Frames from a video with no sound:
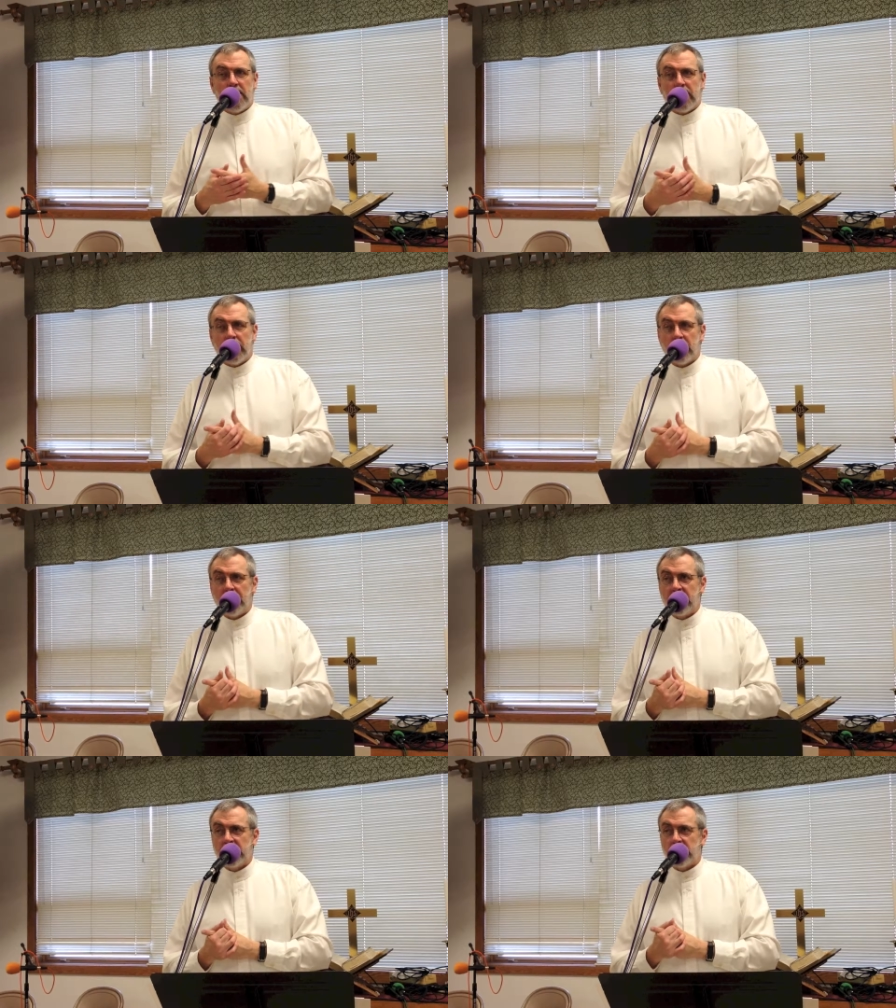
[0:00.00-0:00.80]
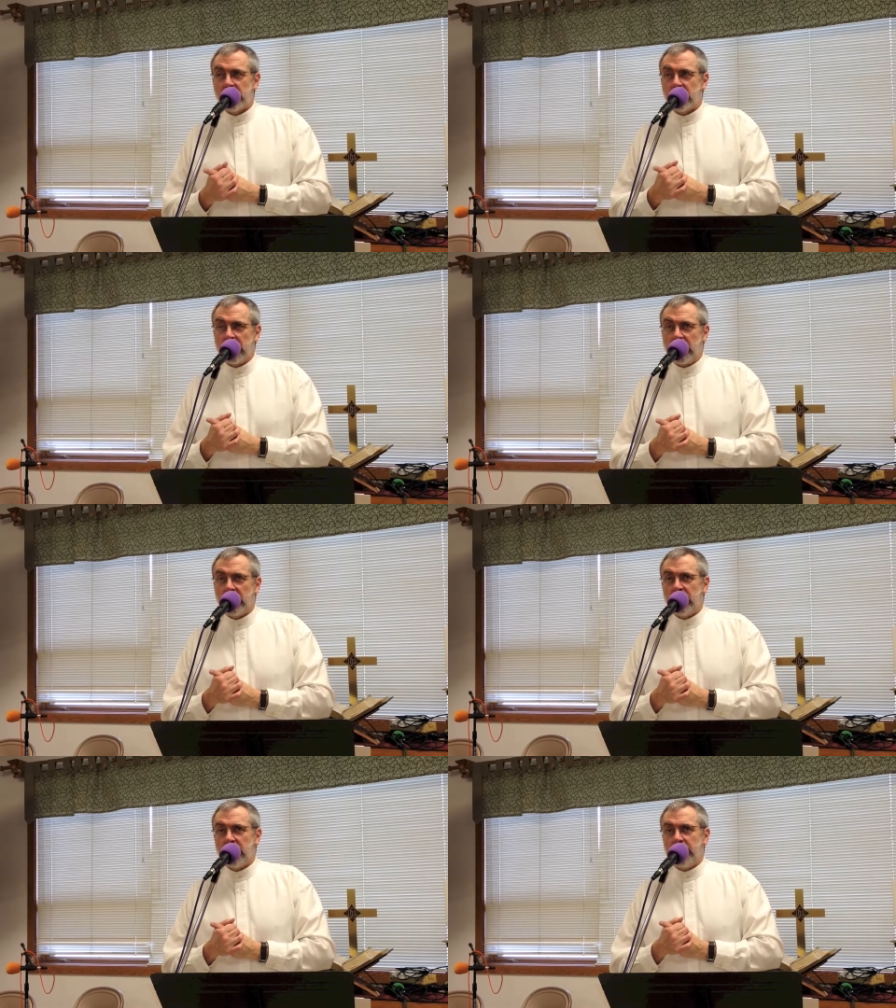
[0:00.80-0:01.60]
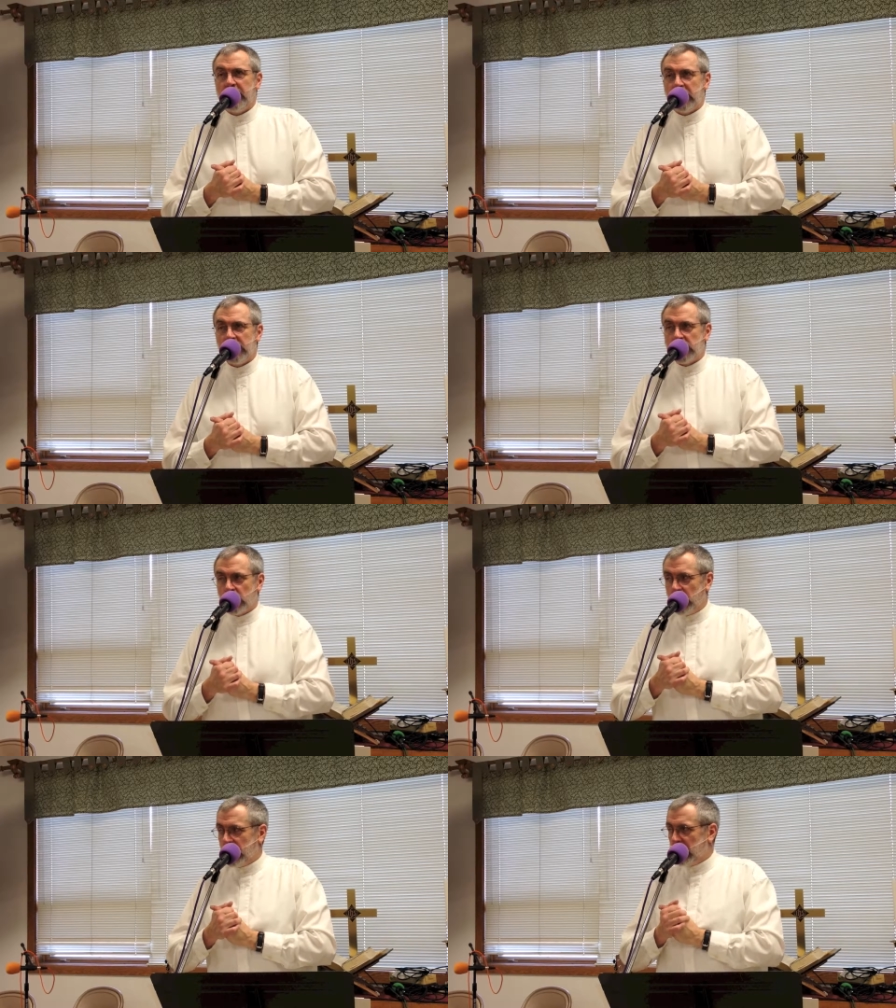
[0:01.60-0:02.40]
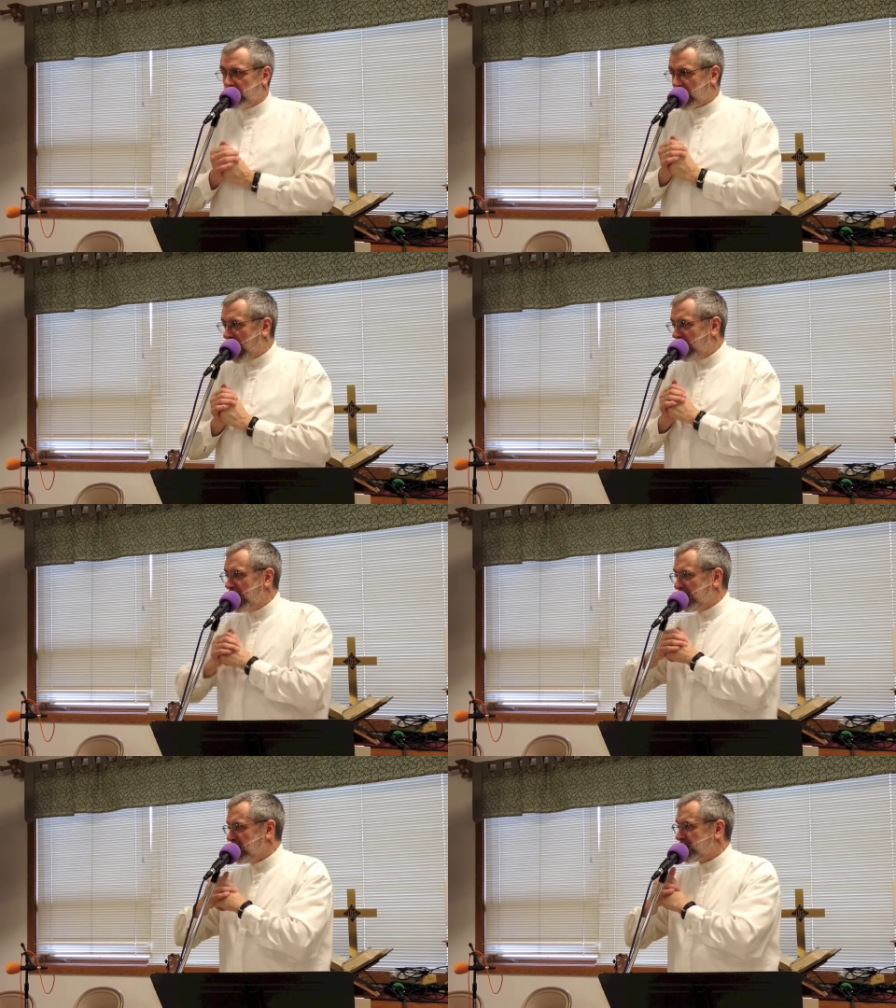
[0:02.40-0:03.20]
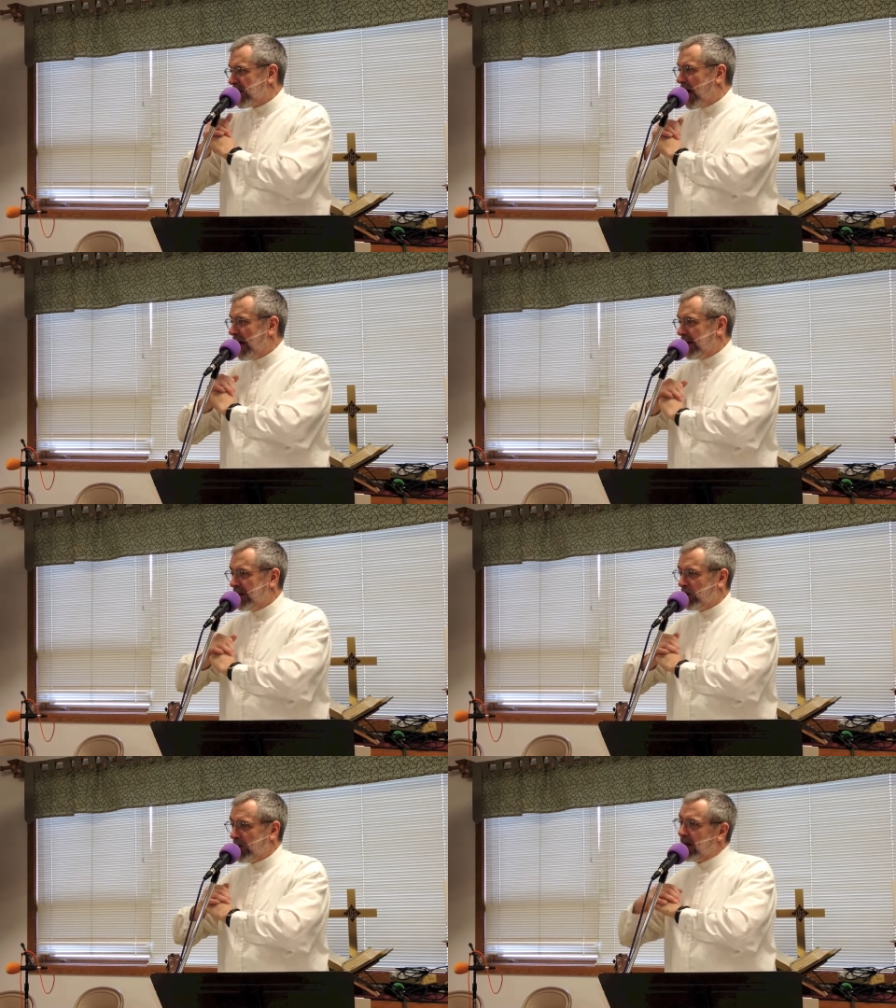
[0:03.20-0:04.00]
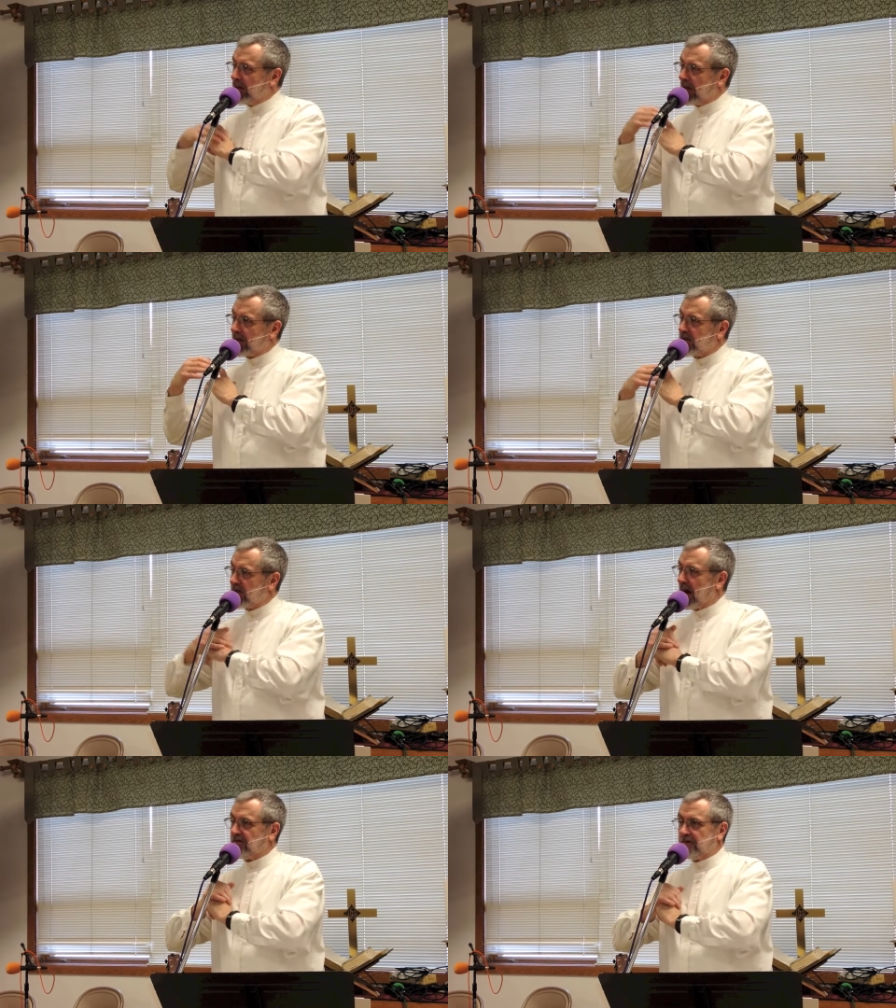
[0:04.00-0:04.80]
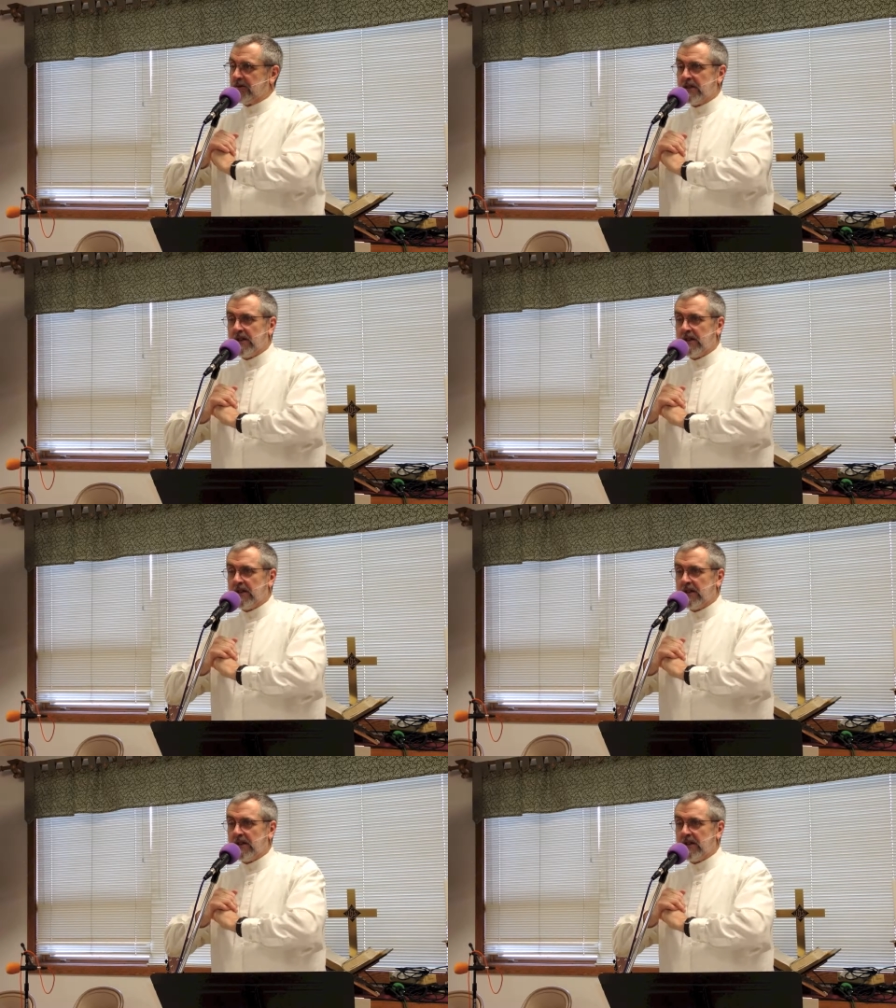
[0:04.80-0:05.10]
uh, because because we're kind of like this guy in that we have a lot of stuff